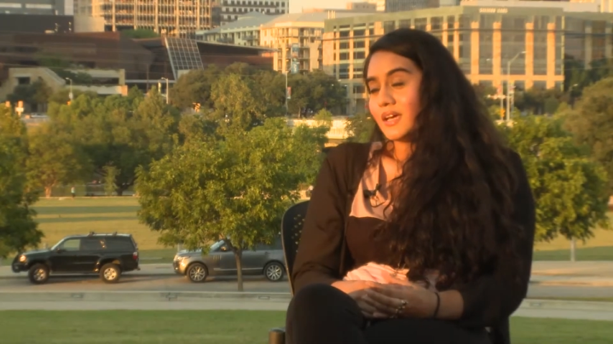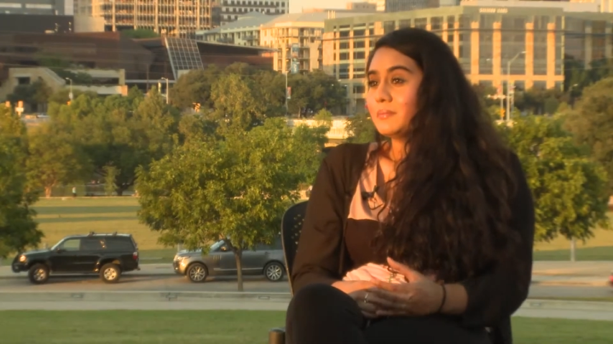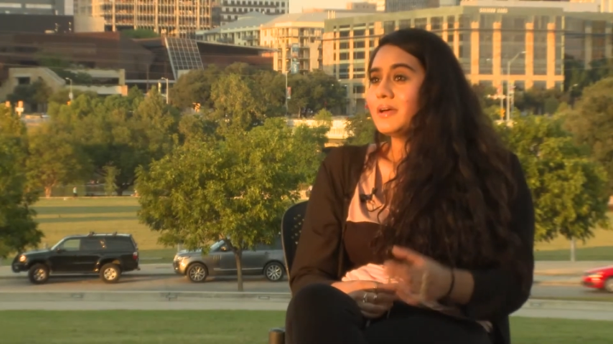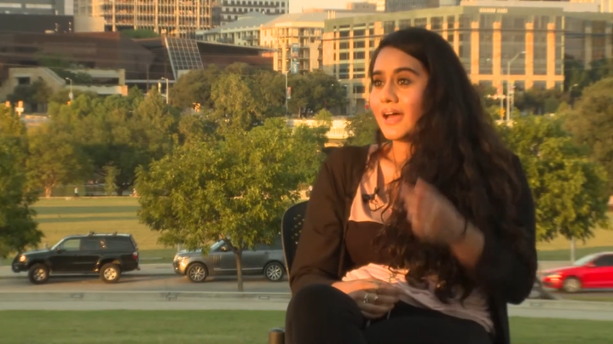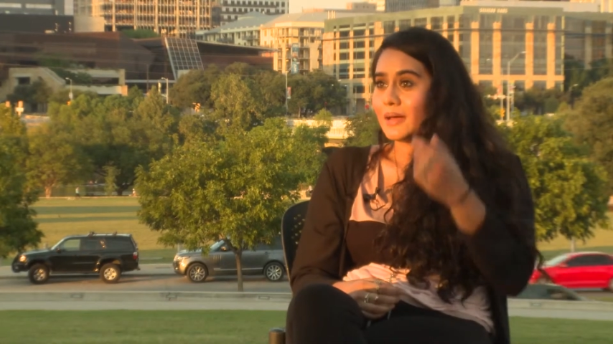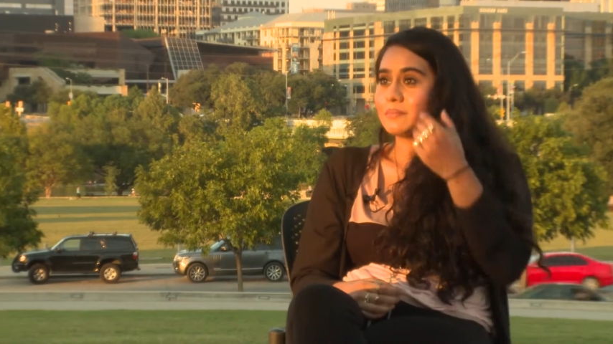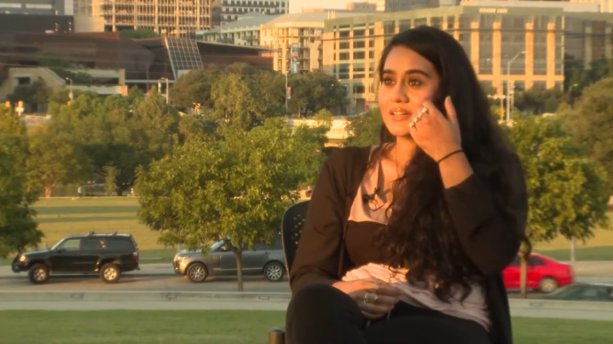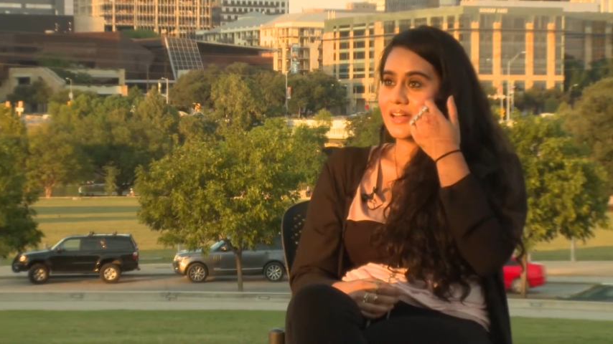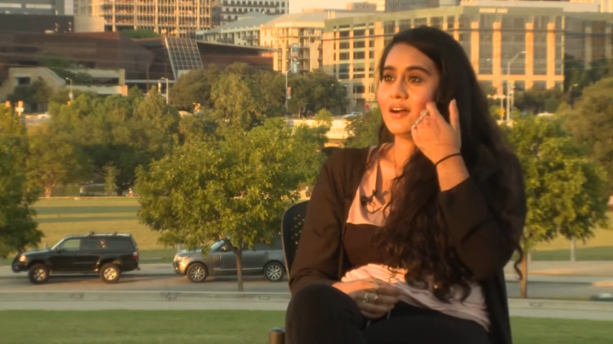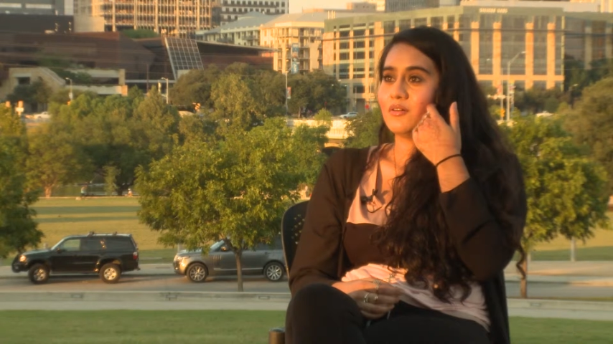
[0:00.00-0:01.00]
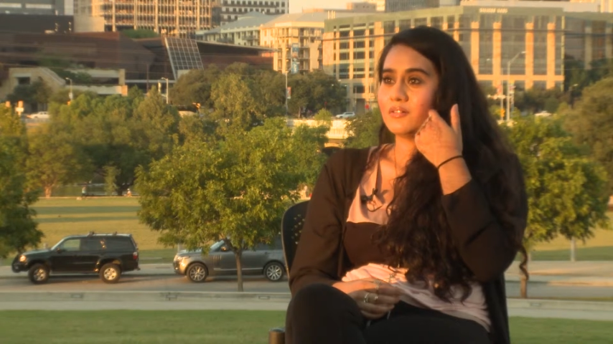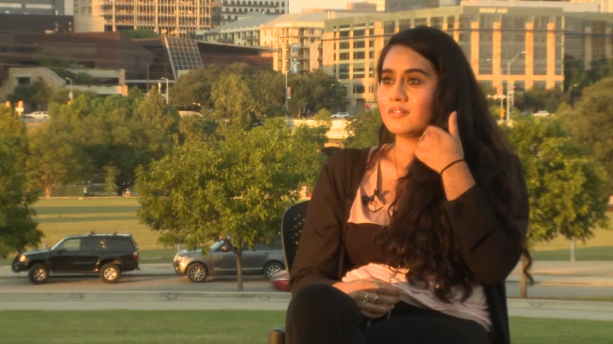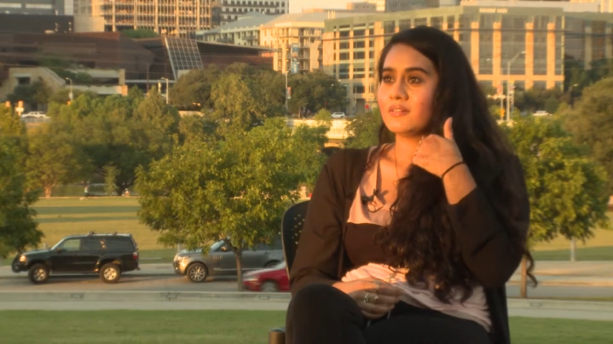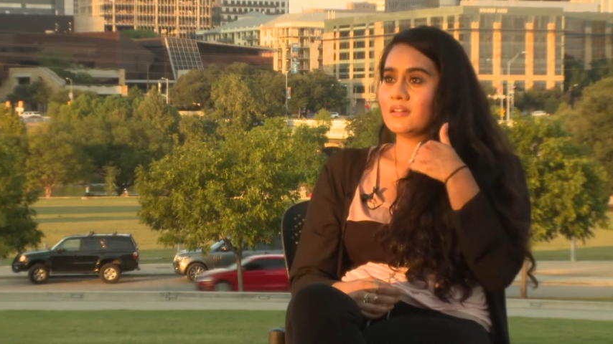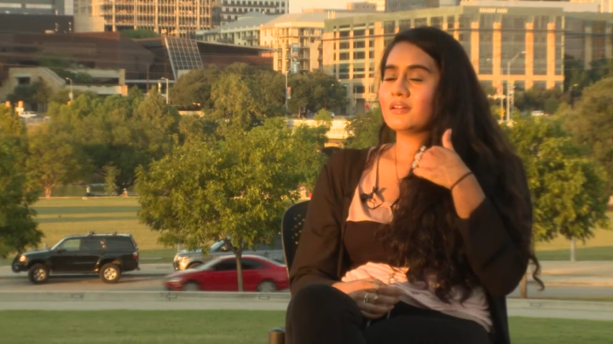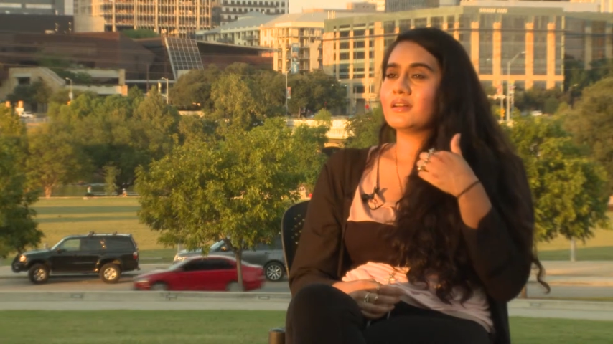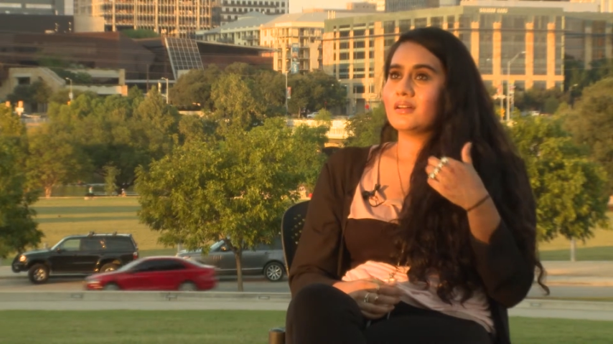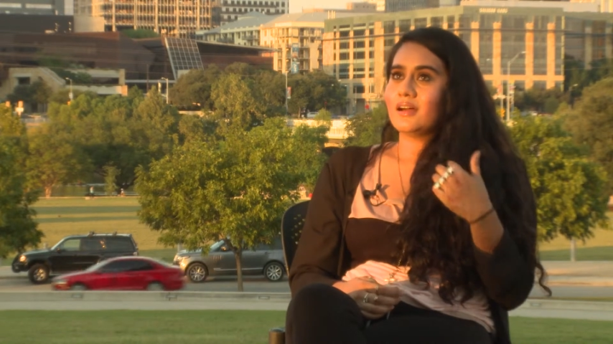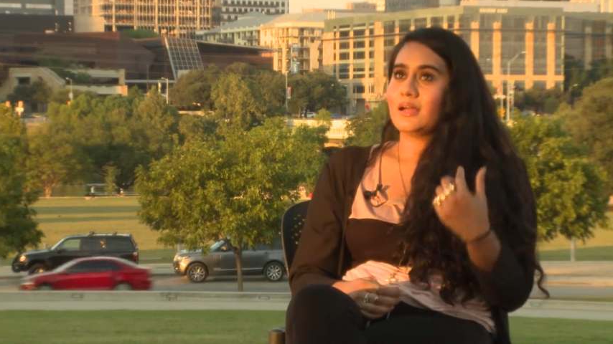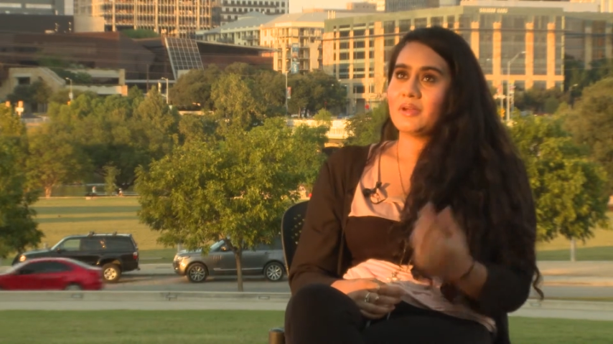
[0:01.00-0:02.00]
I'm happy now.
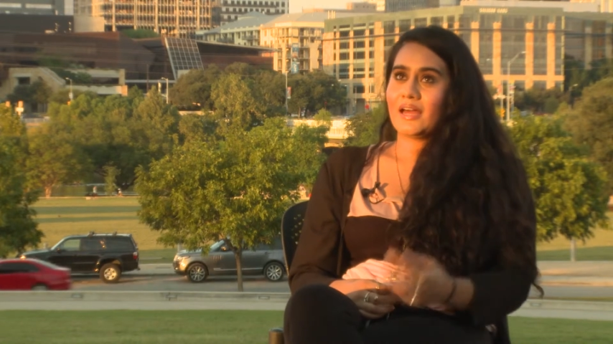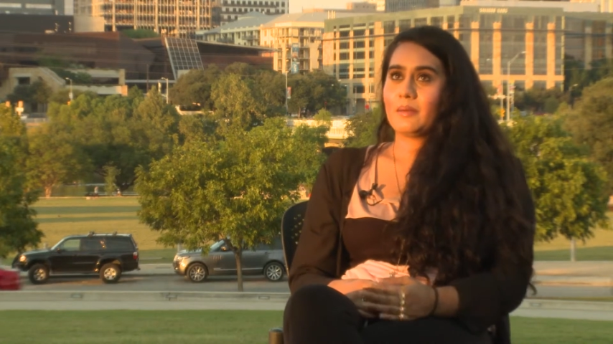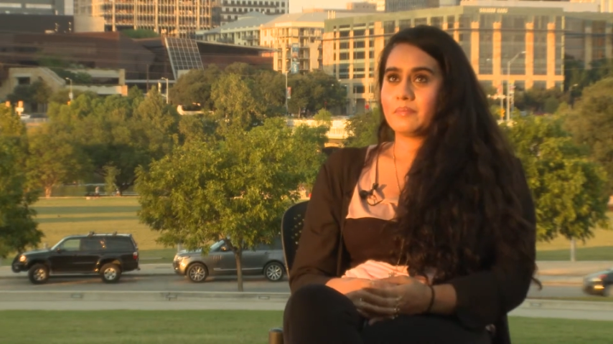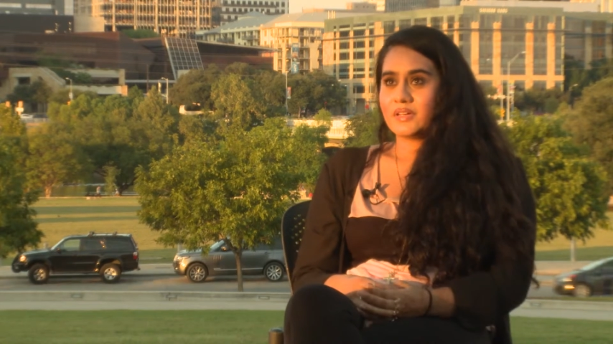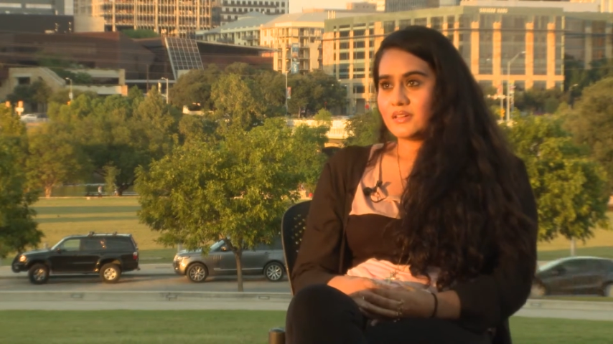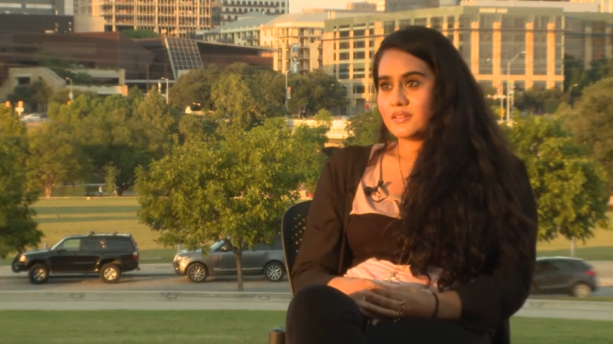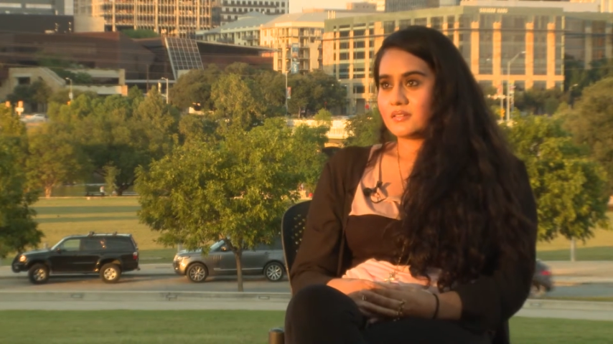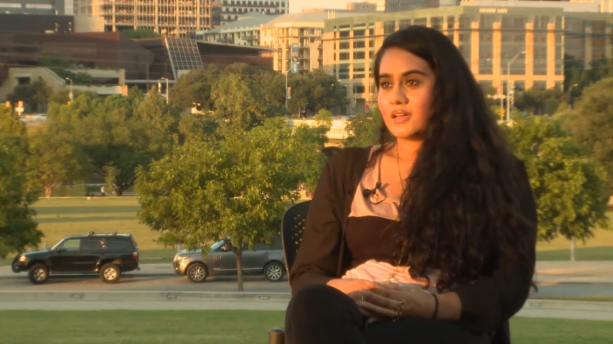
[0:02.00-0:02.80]
I'm happy.